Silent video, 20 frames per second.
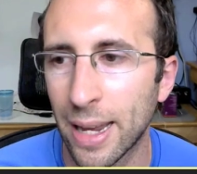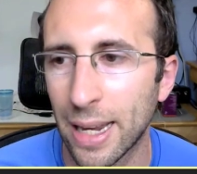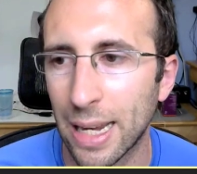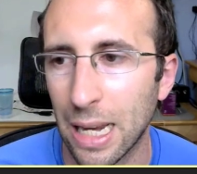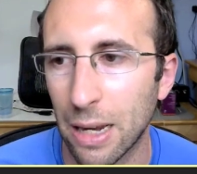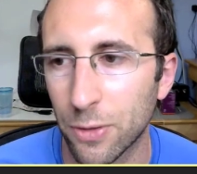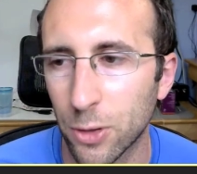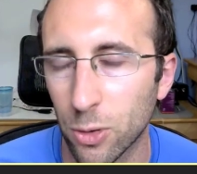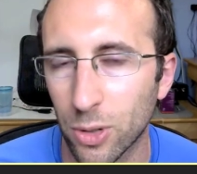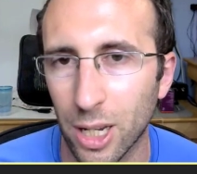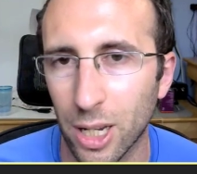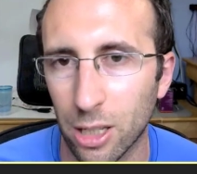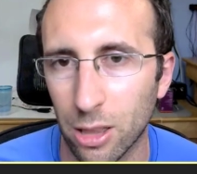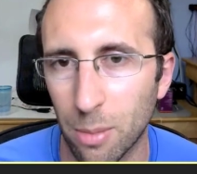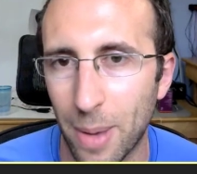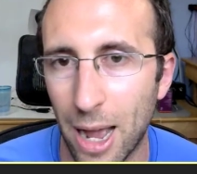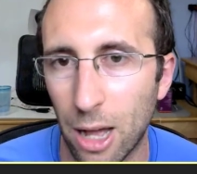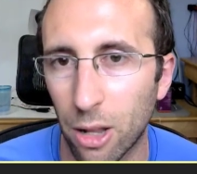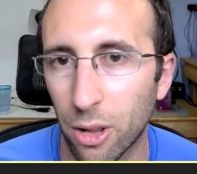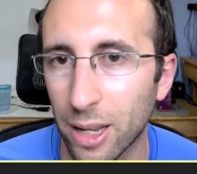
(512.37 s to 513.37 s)
if you kick
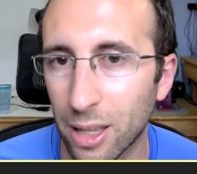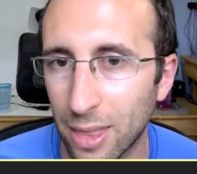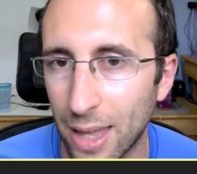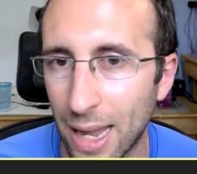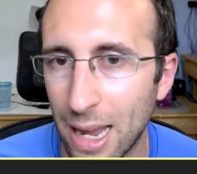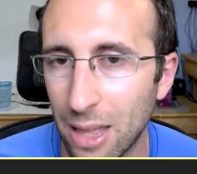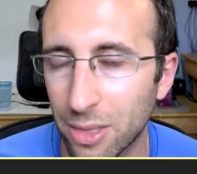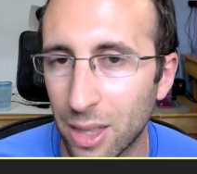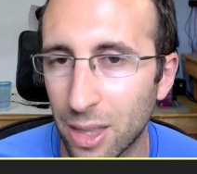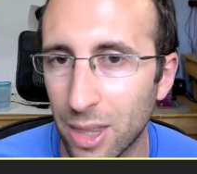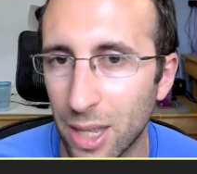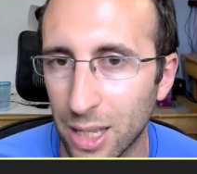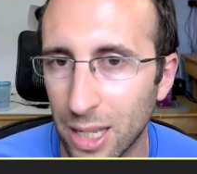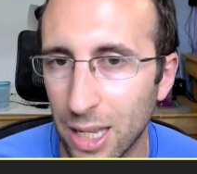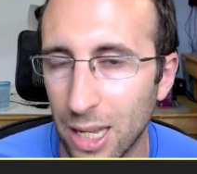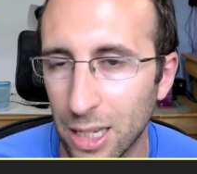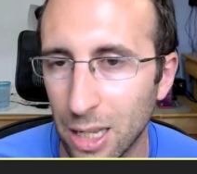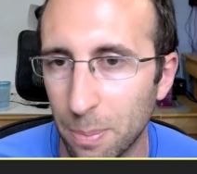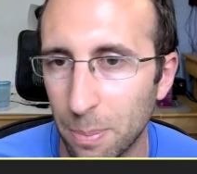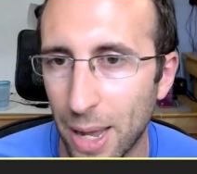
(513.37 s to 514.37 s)
them out like that, then they
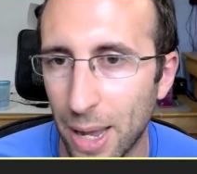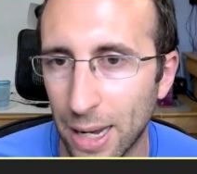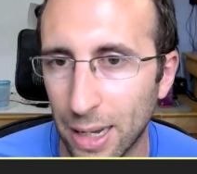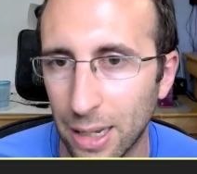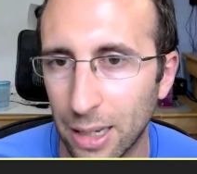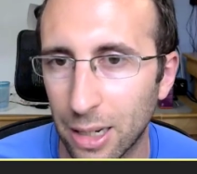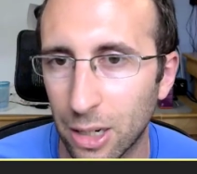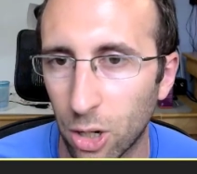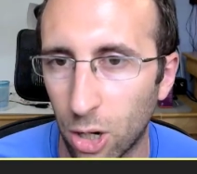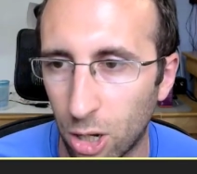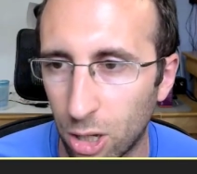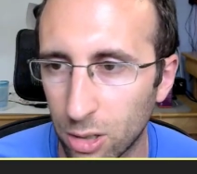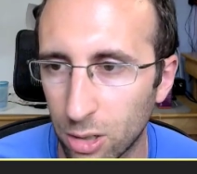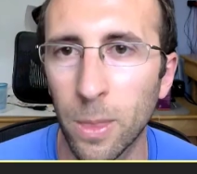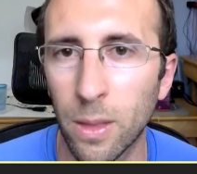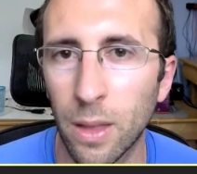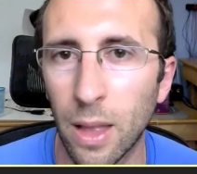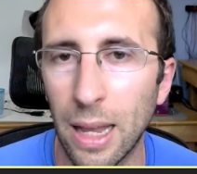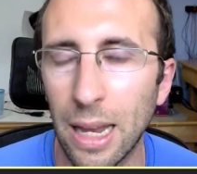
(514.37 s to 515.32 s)
can't get back in at all.